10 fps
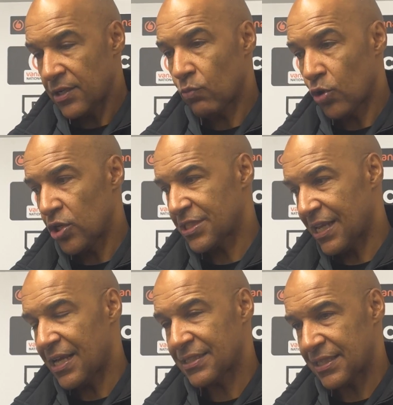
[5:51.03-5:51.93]
worse
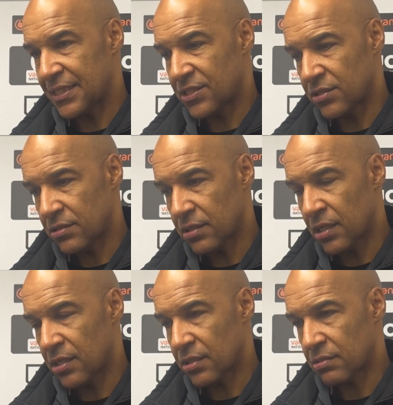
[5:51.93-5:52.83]
last season
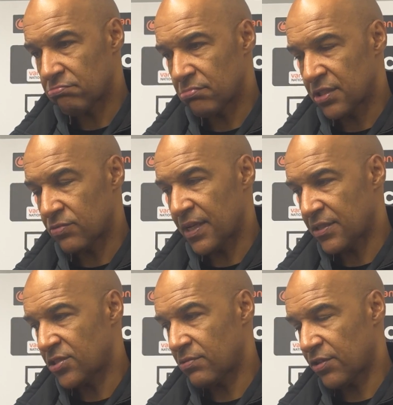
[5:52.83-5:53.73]
because we had
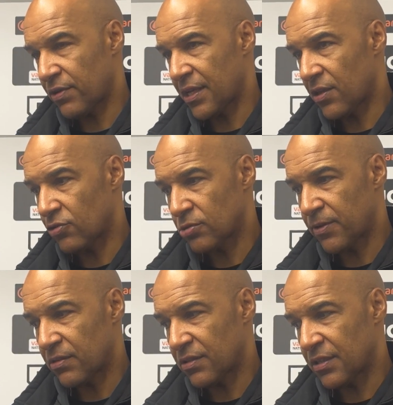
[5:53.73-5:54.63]
2 or 3 of those,
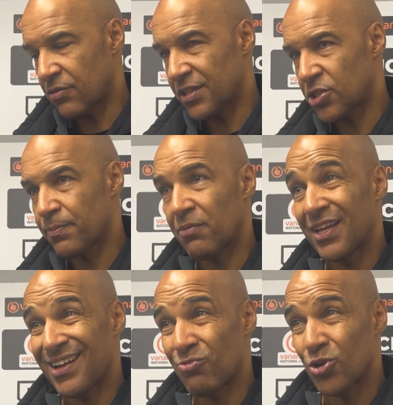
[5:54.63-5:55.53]
but you know, this is probably
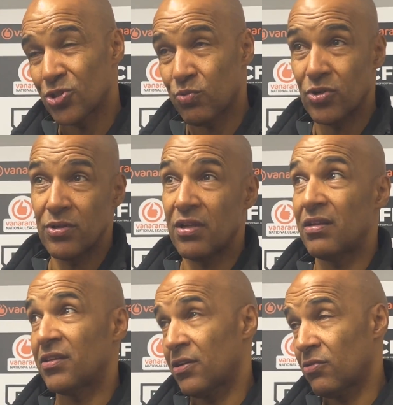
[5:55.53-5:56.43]
our worst one,
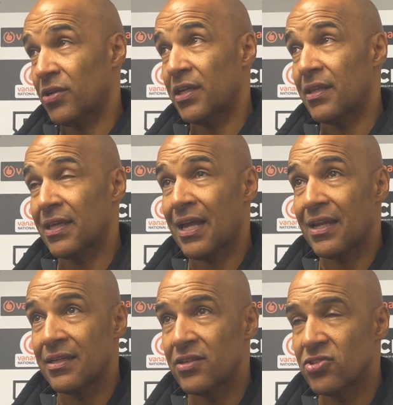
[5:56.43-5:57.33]
you know, looking at the
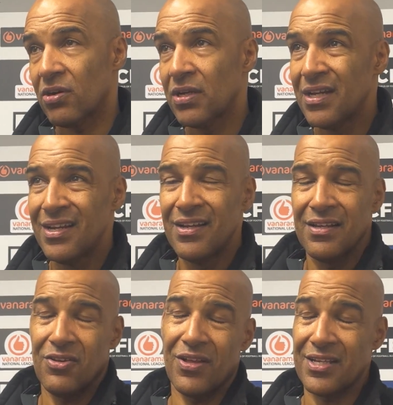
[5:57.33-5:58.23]
calendar. So
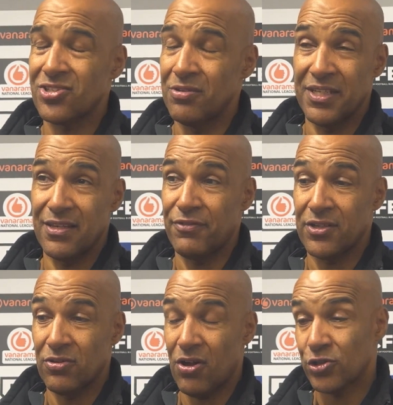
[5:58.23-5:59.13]
look, that's going to be
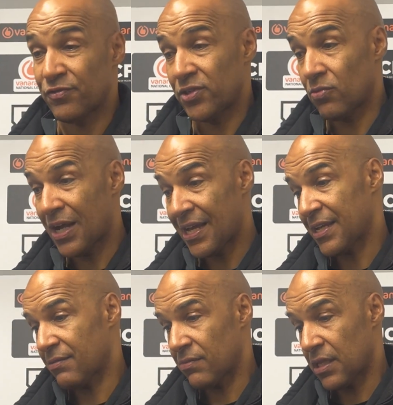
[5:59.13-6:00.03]
difficult. Oxford away,
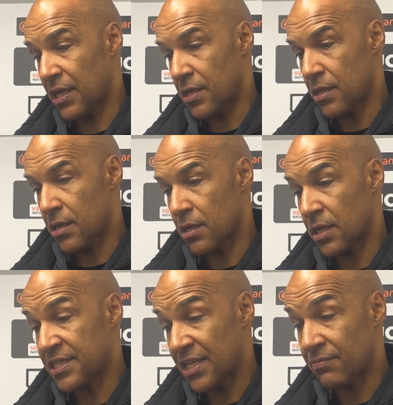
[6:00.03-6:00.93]
a
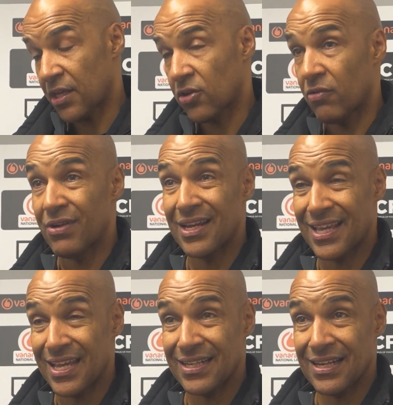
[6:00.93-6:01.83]
team that got relegated